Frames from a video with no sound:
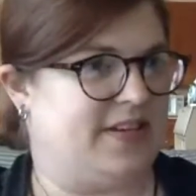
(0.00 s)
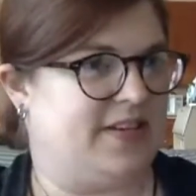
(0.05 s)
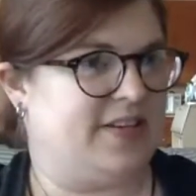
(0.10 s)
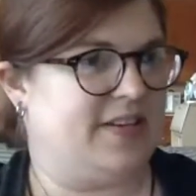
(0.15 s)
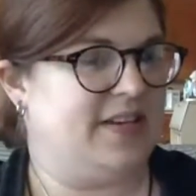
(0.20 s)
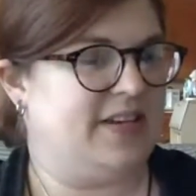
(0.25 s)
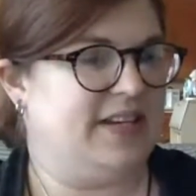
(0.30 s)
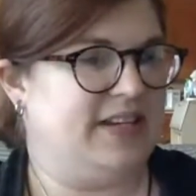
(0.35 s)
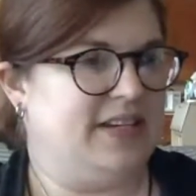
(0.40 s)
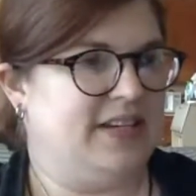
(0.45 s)
Like,
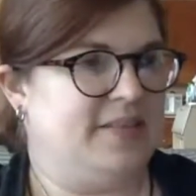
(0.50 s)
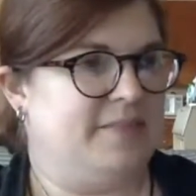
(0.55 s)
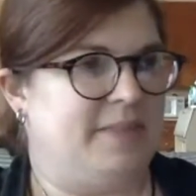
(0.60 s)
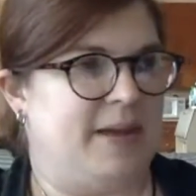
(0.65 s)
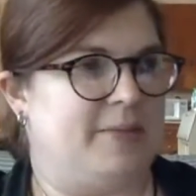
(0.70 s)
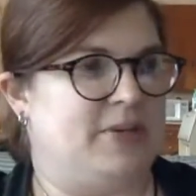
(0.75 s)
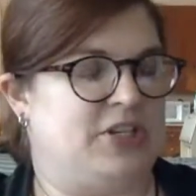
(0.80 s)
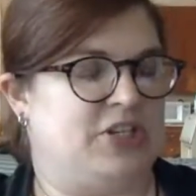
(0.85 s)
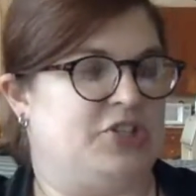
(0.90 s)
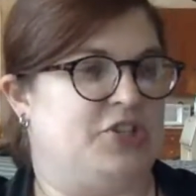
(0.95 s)

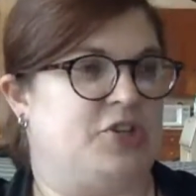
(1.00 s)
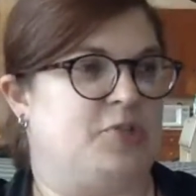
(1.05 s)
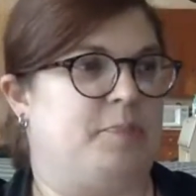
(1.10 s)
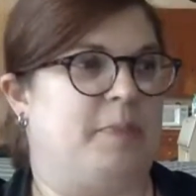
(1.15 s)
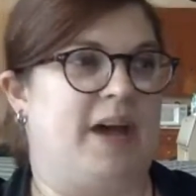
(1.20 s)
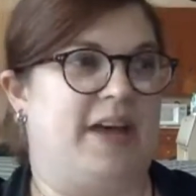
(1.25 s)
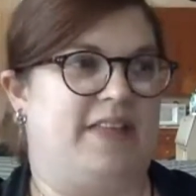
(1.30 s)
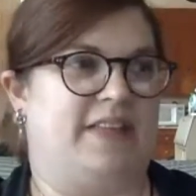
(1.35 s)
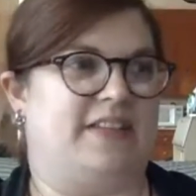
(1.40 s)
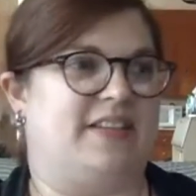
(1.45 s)
maybe she
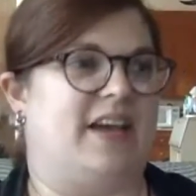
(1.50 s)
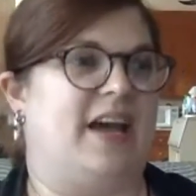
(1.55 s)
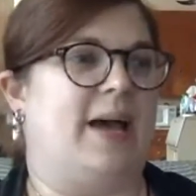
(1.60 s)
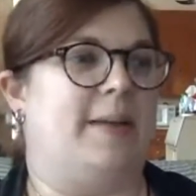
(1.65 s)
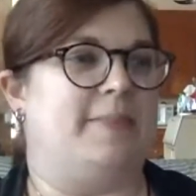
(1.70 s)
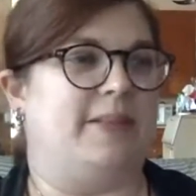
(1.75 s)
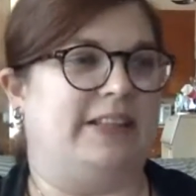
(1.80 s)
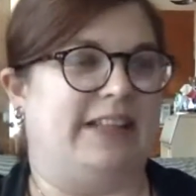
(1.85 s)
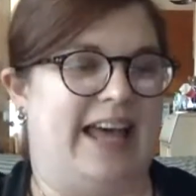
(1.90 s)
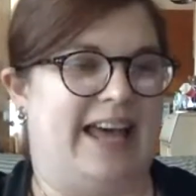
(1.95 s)
just, by the
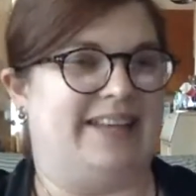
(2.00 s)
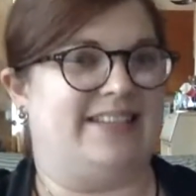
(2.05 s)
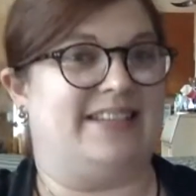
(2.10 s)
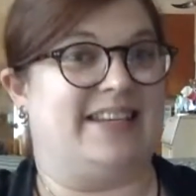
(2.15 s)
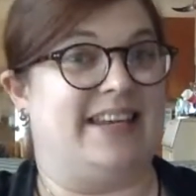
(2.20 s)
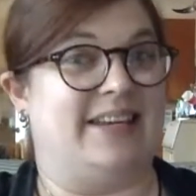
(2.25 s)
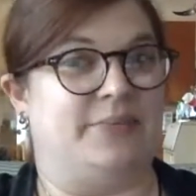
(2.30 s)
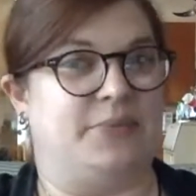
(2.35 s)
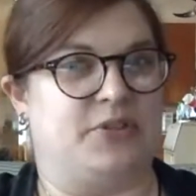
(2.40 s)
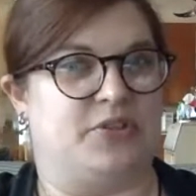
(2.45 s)
time the
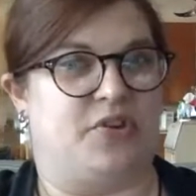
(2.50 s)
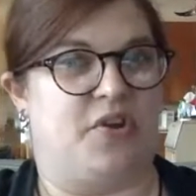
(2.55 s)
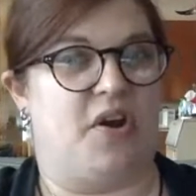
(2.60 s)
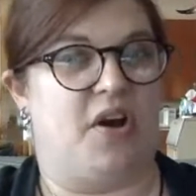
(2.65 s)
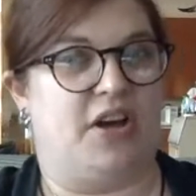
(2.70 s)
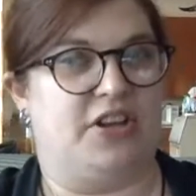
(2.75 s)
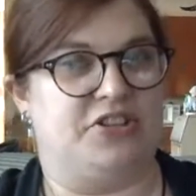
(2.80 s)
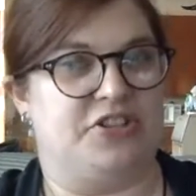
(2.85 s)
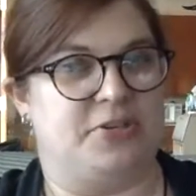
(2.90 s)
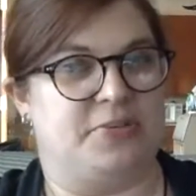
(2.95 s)
last kid was
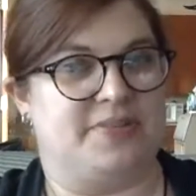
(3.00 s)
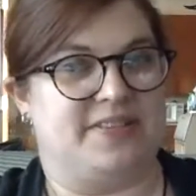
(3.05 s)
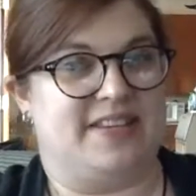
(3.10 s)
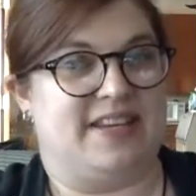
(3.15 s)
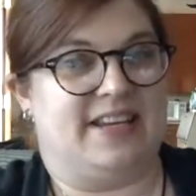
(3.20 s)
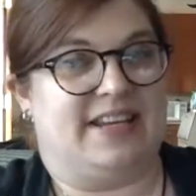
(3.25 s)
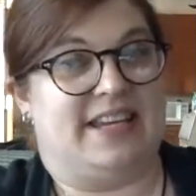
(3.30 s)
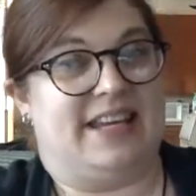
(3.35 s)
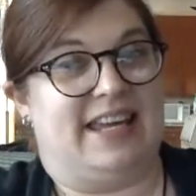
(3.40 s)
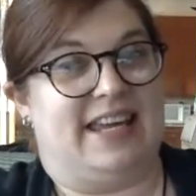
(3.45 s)
gone, she was
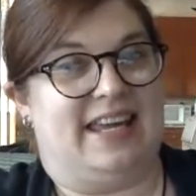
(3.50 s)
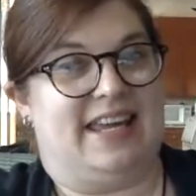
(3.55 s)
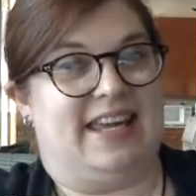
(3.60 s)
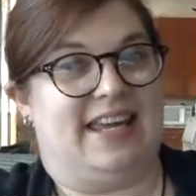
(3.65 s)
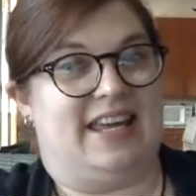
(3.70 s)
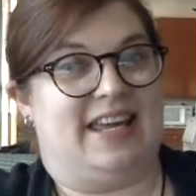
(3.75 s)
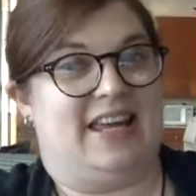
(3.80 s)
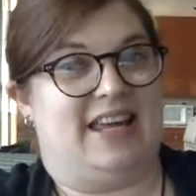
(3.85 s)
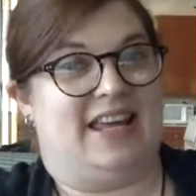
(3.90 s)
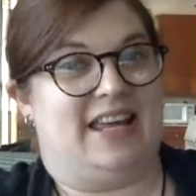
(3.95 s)
like,
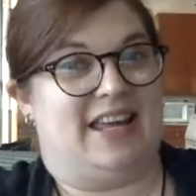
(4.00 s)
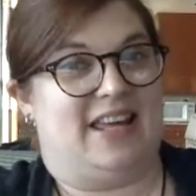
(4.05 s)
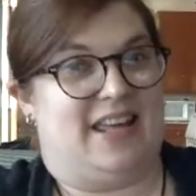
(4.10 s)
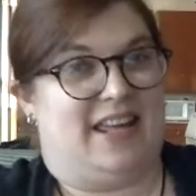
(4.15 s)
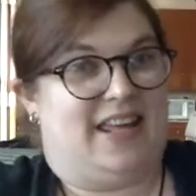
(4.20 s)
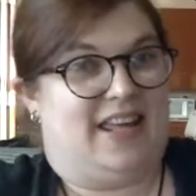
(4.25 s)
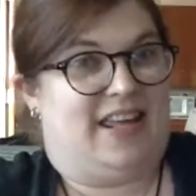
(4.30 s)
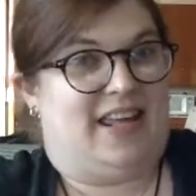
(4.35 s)
eh.